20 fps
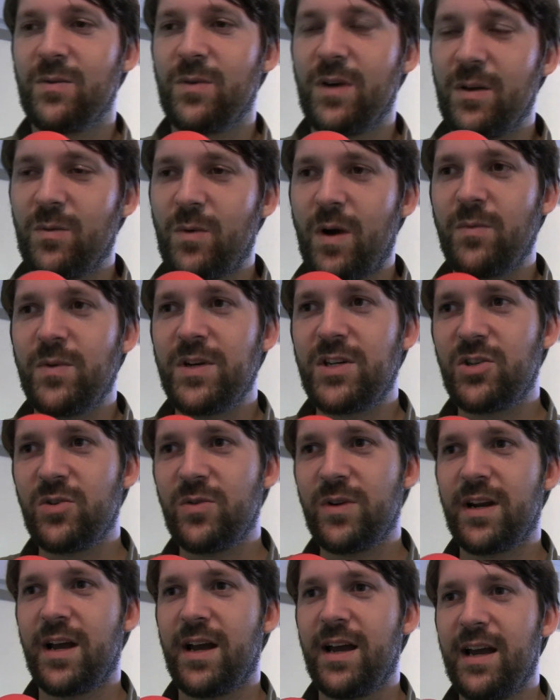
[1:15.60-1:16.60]
Well, what we
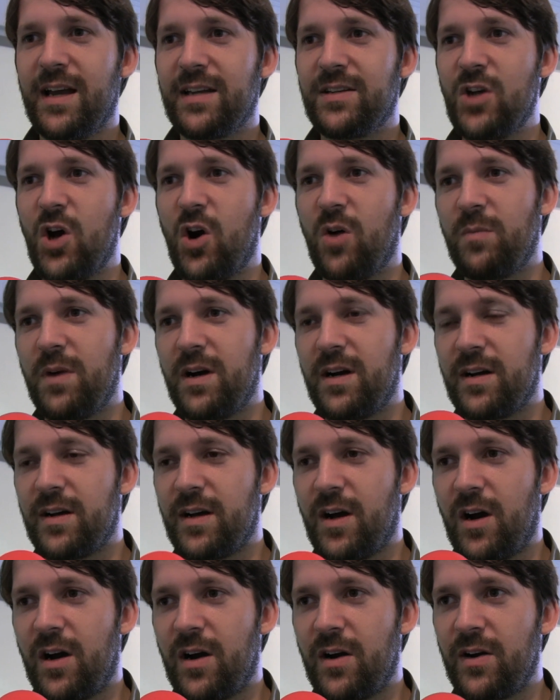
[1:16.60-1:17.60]
do at
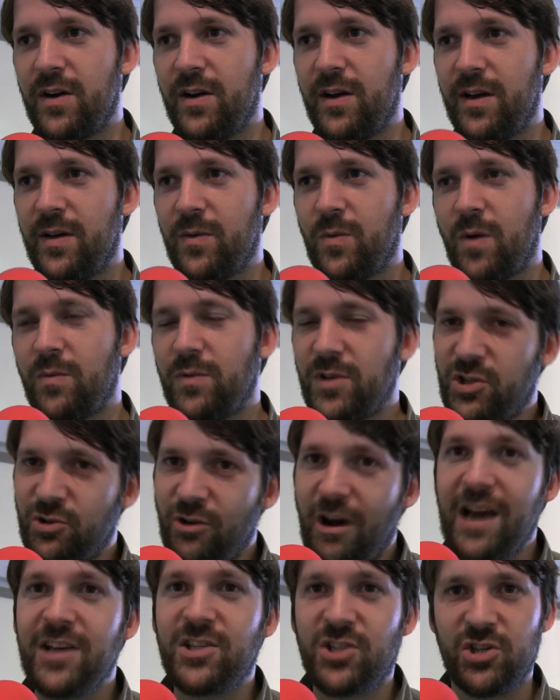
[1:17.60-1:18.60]
Noma, or what we
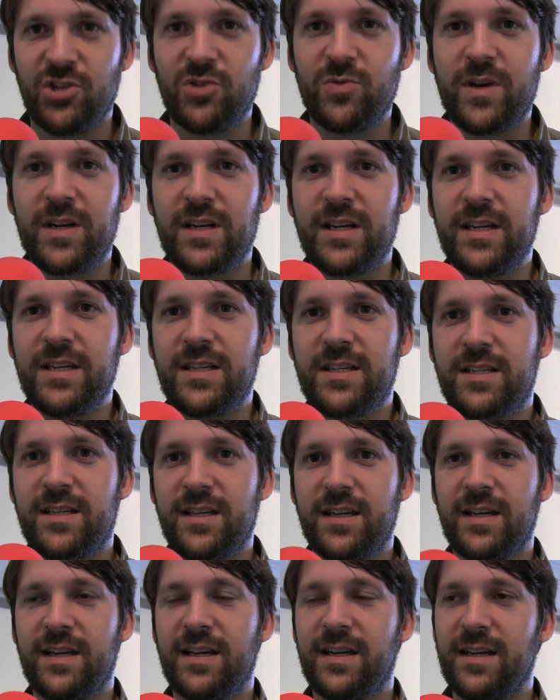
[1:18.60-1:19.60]
try to do at
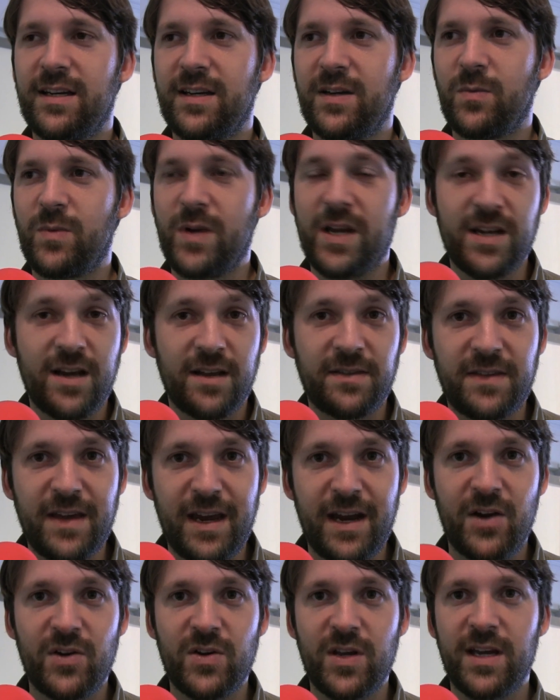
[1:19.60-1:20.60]
least, we're not
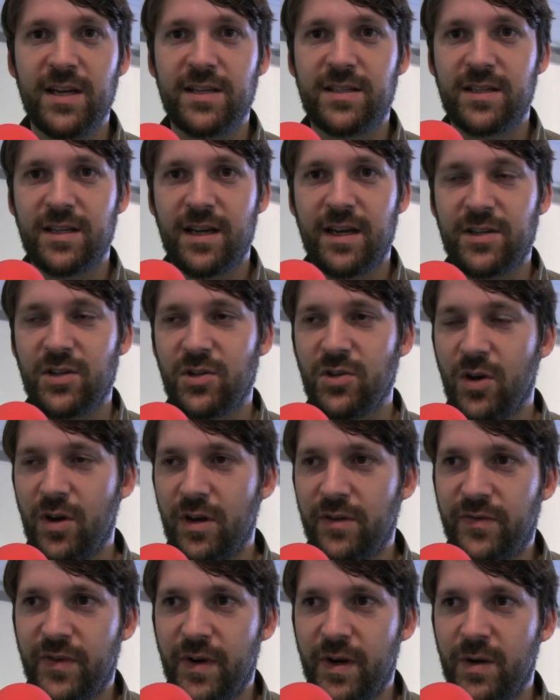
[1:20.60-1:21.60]
there yet. I don't
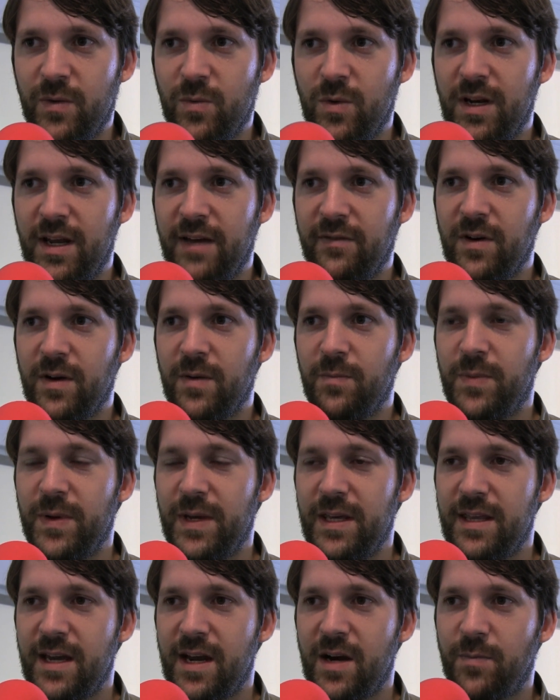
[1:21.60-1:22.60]
know if we will ever
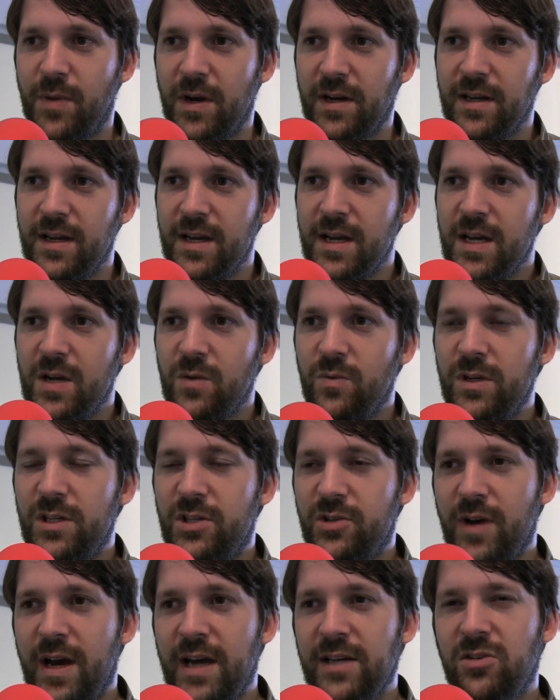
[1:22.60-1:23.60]
be there, but
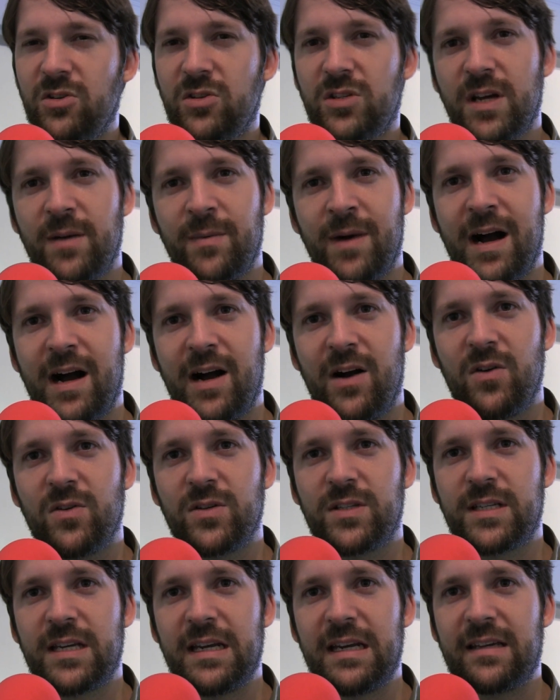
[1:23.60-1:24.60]
we try to
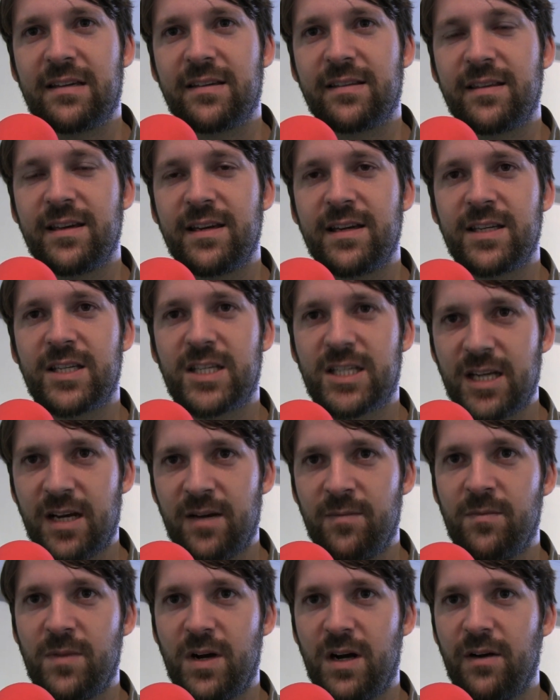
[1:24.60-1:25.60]
somehow take the
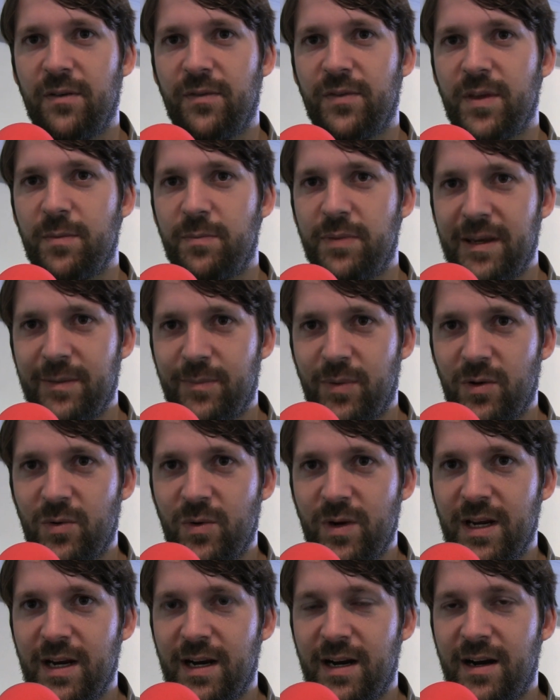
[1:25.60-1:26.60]
sum of the people
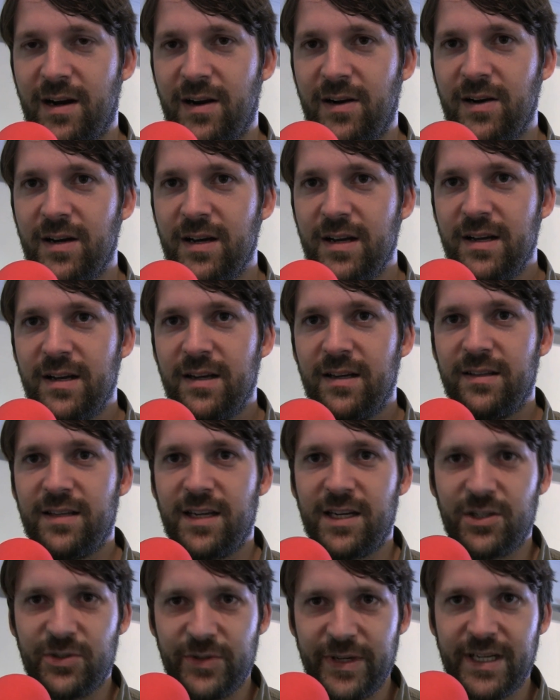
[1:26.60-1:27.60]
we are,
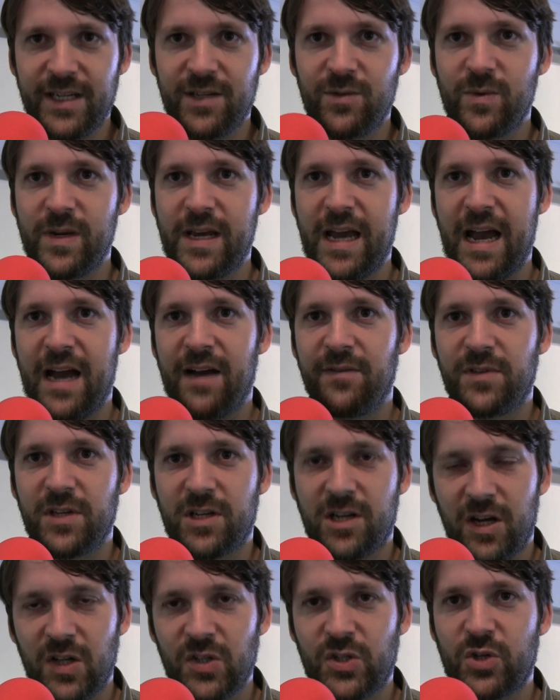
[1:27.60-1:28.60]
the ingredient we have,
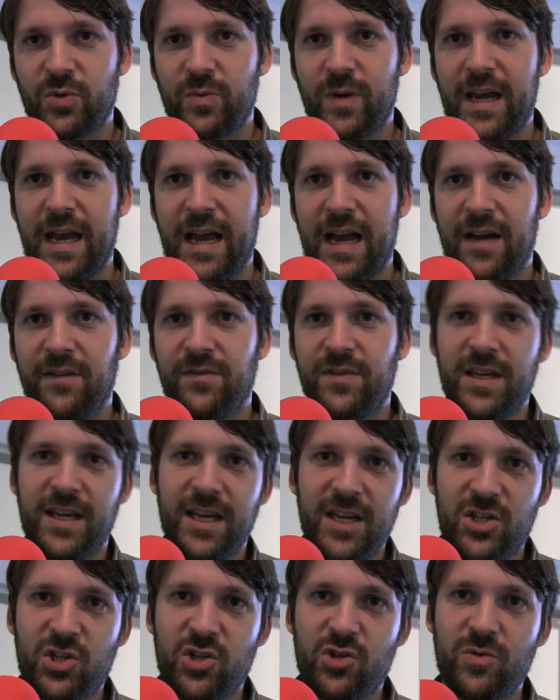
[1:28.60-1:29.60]
the culture we have, the
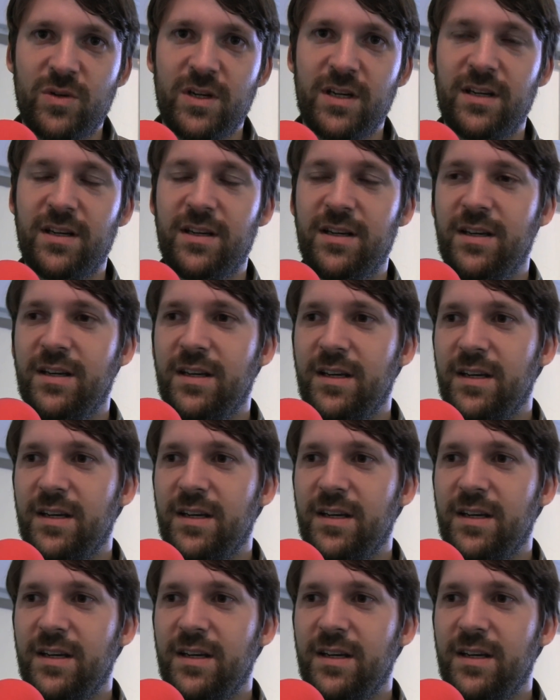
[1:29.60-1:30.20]
history,